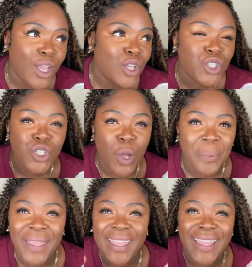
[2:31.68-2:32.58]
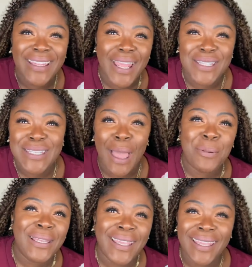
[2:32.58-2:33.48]
shopping and
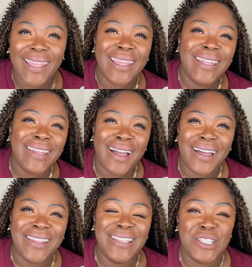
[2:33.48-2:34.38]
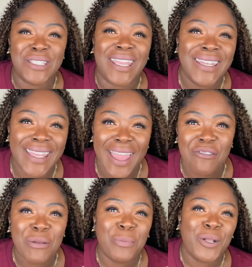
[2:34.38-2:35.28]
dabbling in the
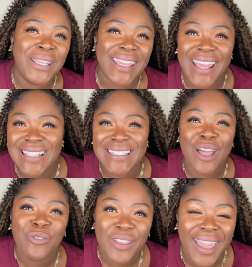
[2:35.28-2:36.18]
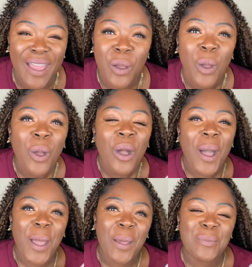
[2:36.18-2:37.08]
skincare and body care and self-care
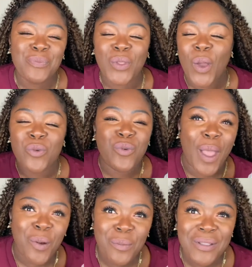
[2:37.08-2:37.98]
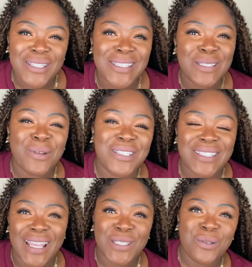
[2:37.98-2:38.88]
realm, just as much
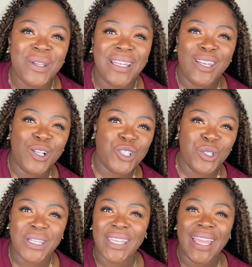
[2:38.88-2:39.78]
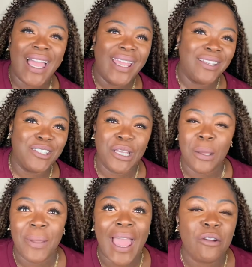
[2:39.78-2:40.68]
as I do in luxury and
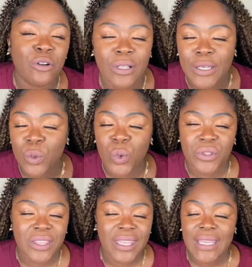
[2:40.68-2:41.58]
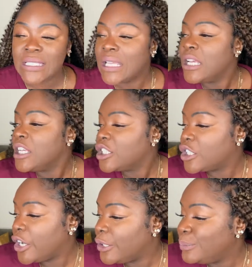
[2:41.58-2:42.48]
apparel and all the things.
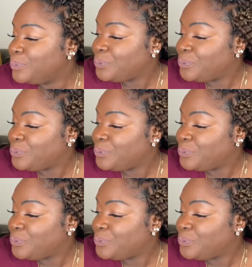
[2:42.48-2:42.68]
So